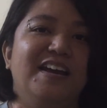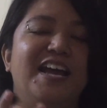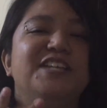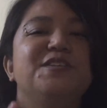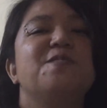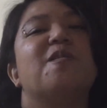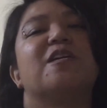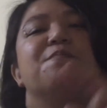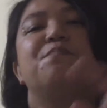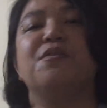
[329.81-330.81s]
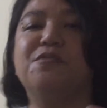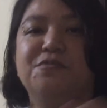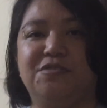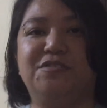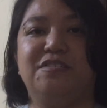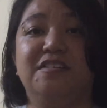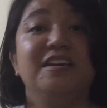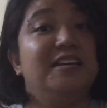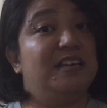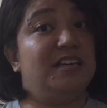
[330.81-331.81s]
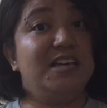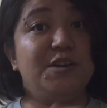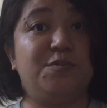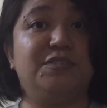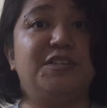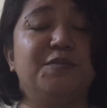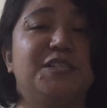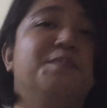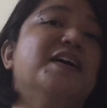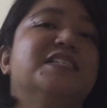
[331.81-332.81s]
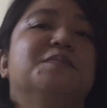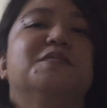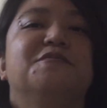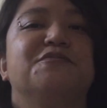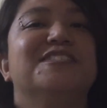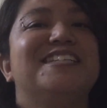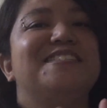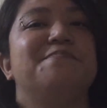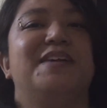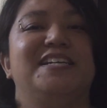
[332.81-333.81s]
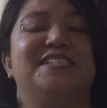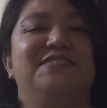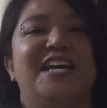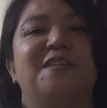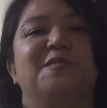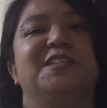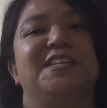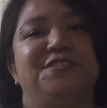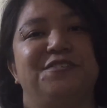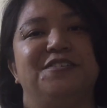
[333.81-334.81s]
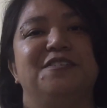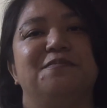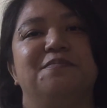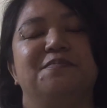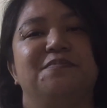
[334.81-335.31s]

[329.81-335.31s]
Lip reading: And you are both equally responsible for the demise of that relationship.